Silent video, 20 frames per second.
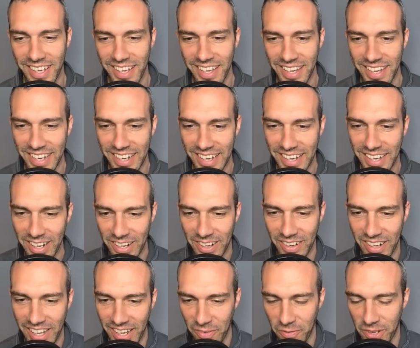
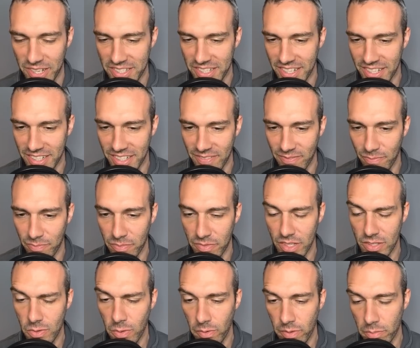again, Weezing.
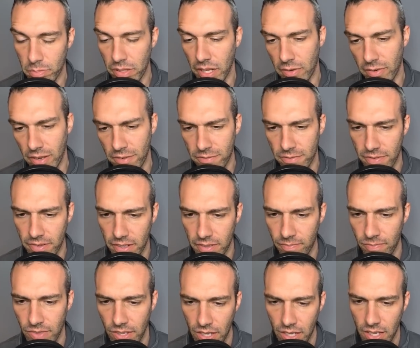This one with Play Rough.
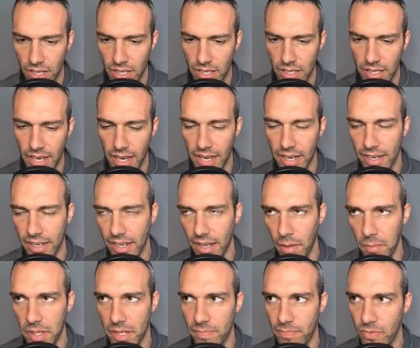Yeah, I
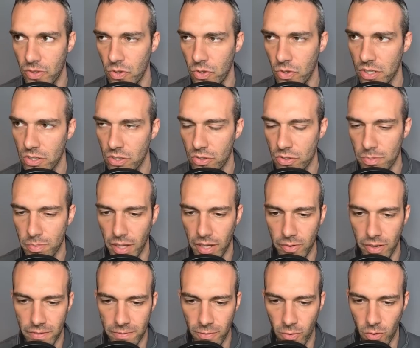mean, you can use Play
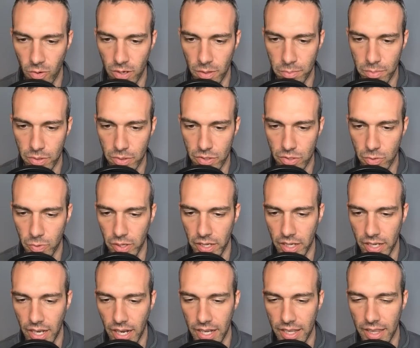Rough or Brutal Swing.
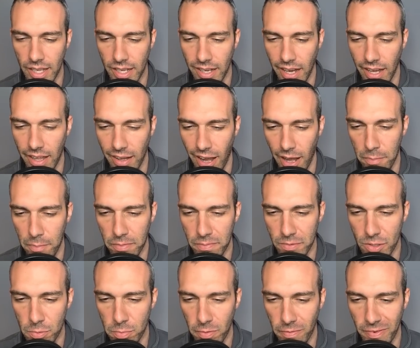I
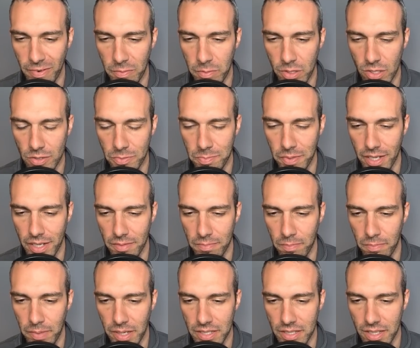just prefer Brutal Swing
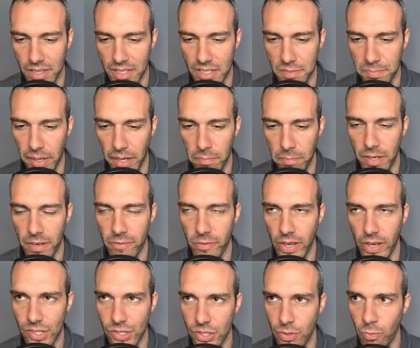based on the spam, but if you
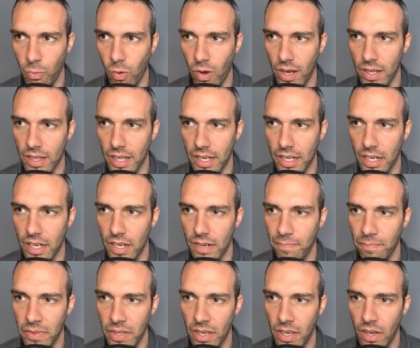actually want like a
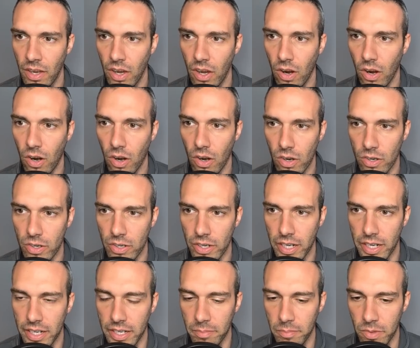harder
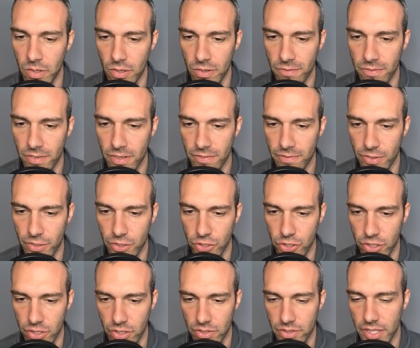hitting move, for
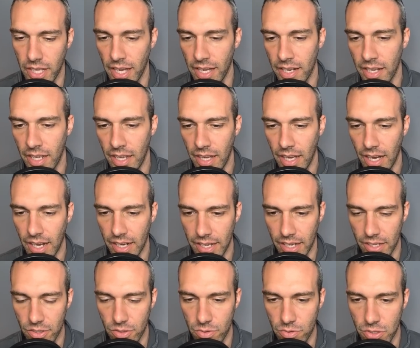sure use that.
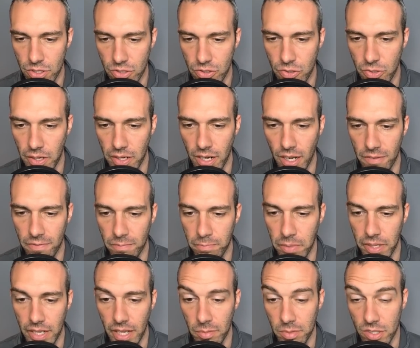Again, you just trade off
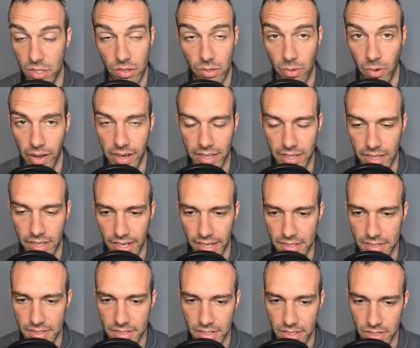being able to throw anything at
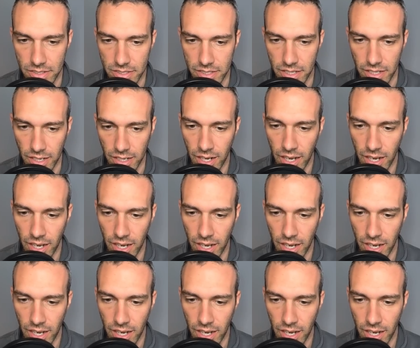steals here.